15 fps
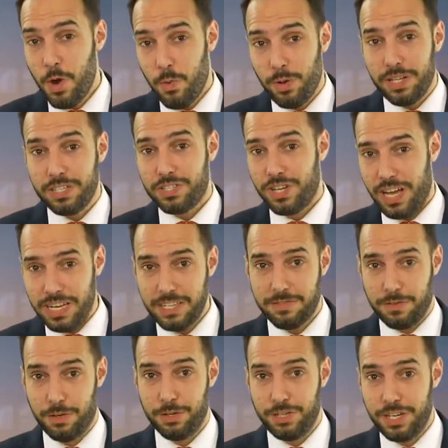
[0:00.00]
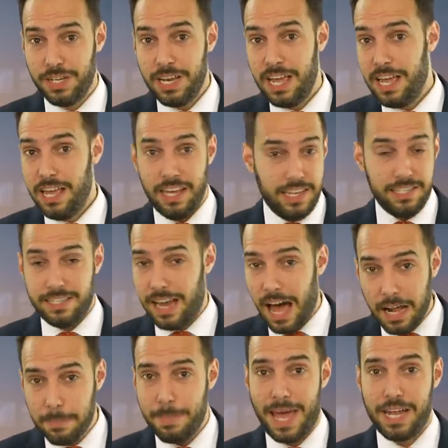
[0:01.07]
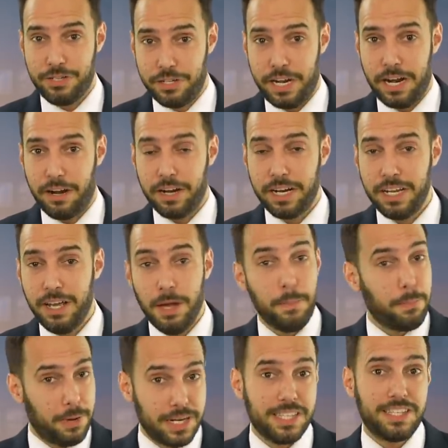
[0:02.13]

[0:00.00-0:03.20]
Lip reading: Well, in China's version, he's not imaginary, but